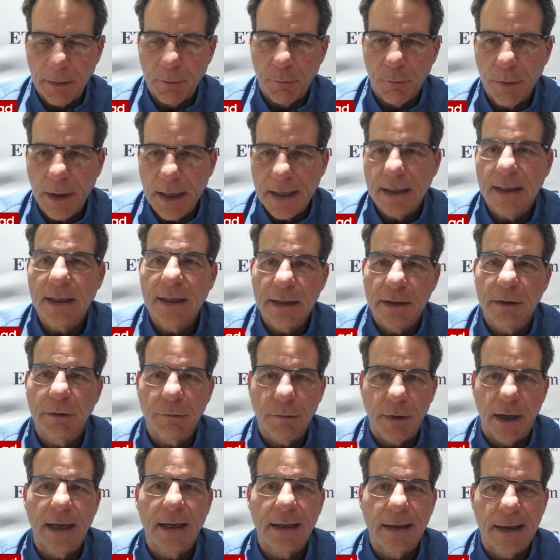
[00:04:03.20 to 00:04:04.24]
right here,
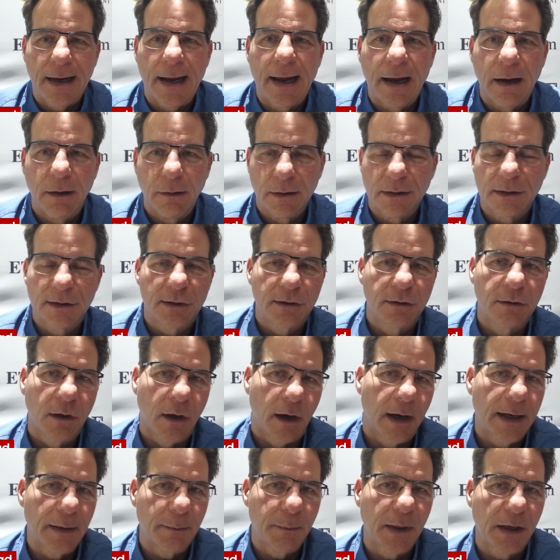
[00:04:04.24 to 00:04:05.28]
right now, it's
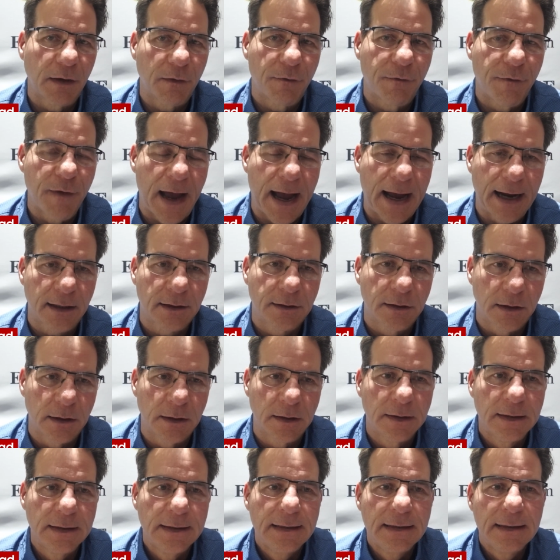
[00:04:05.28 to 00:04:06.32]
not a big
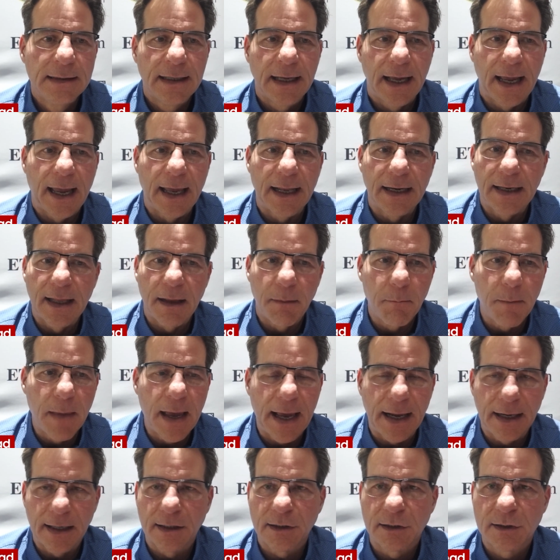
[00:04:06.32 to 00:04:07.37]
factor. And they
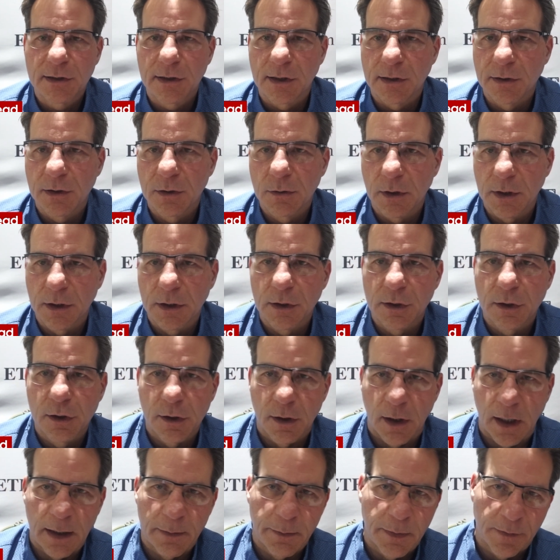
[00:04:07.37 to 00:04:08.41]
managed to do a good
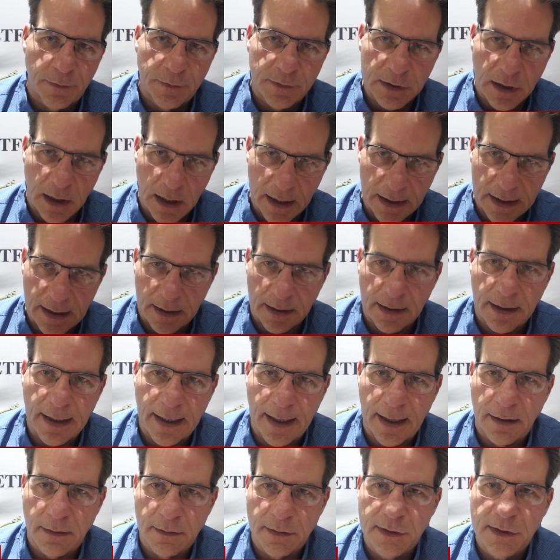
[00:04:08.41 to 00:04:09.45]
job of talking
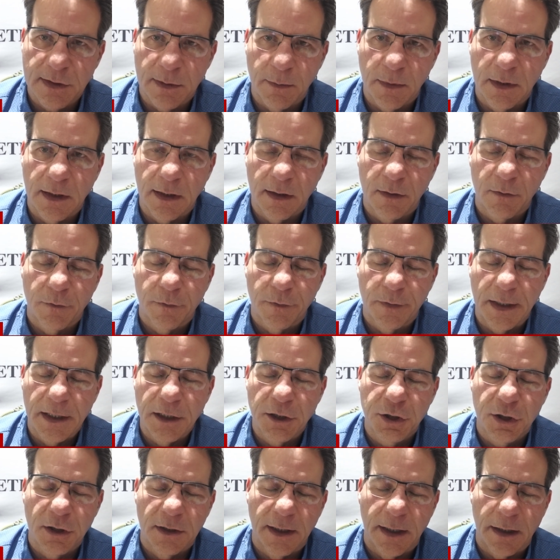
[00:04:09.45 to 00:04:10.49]
down some of the
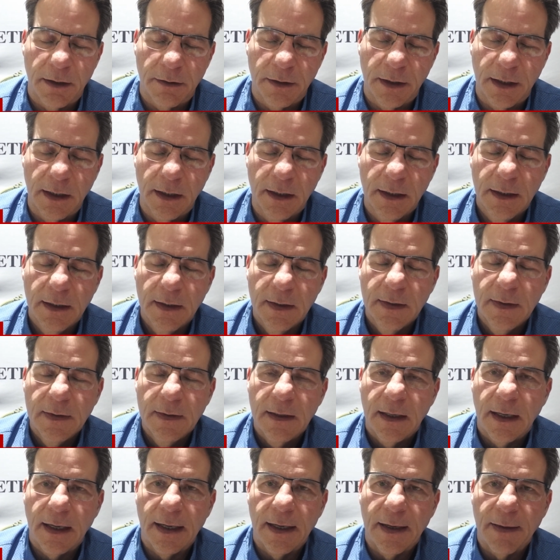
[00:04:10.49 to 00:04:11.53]
inflationary
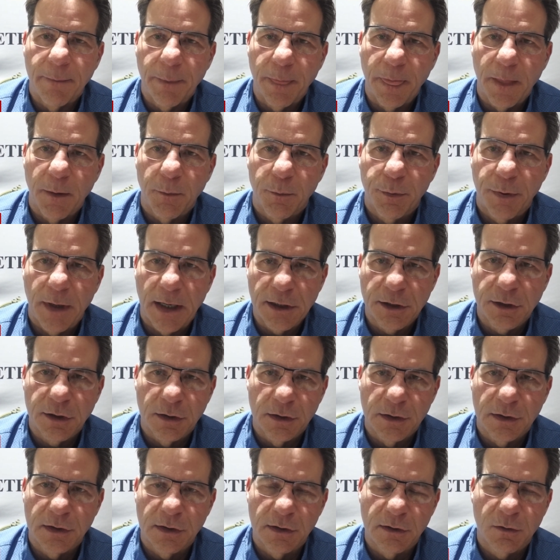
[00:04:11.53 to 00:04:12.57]

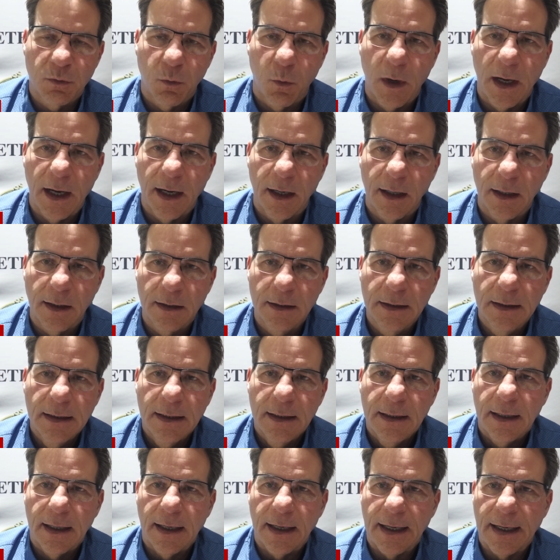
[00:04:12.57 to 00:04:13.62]
pressures as well.
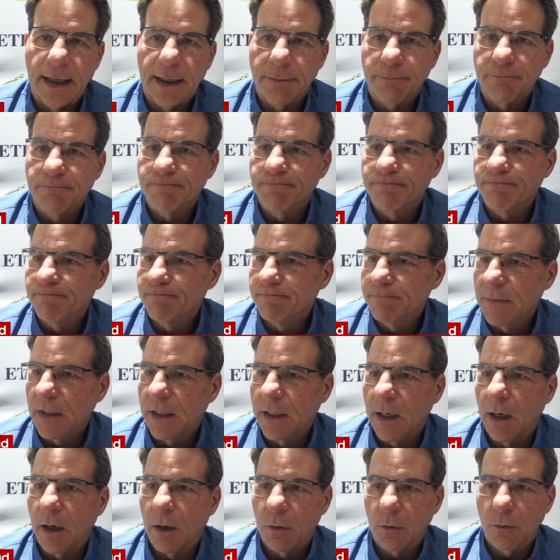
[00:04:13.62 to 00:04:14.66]

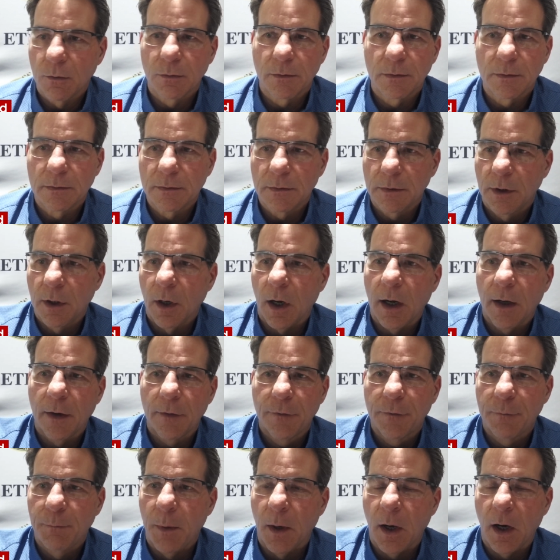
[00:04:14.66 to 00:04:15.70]

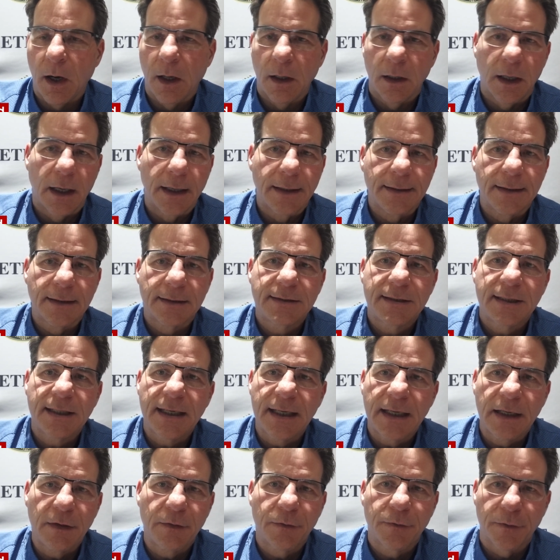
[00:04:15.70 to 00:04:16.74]
Golf ball on the
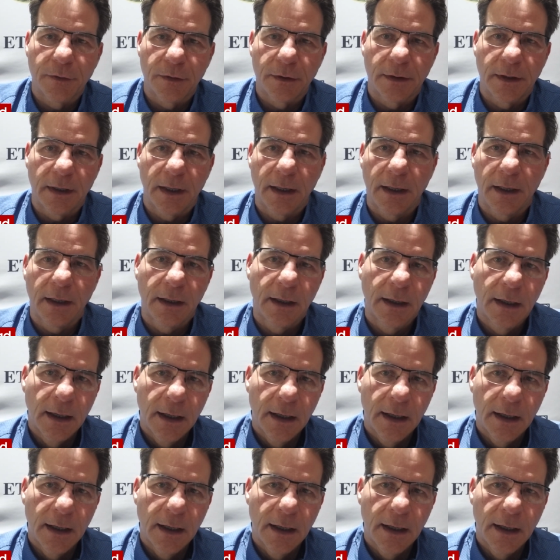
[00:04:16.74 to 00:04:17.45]
tee for the